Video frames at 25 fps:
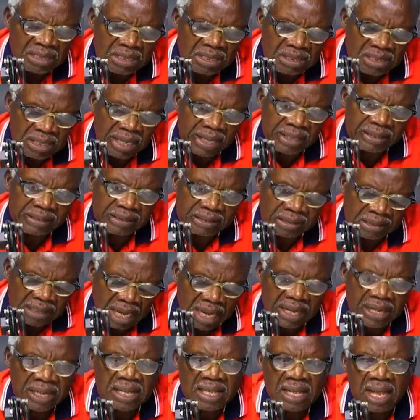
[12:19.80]
se
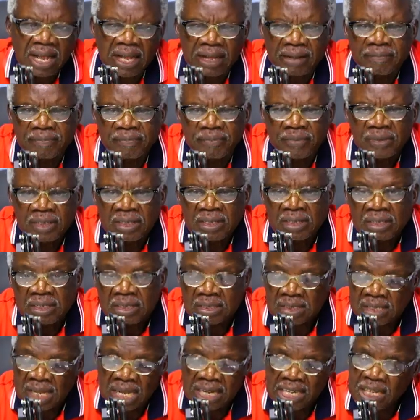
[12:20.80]
jaye a
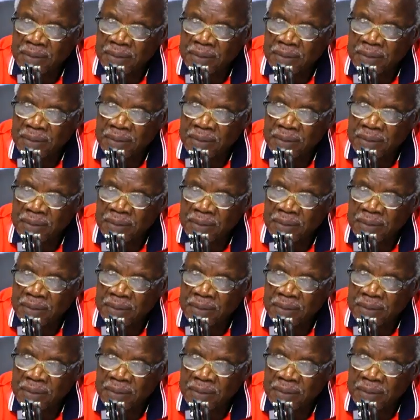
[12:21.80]
sai ni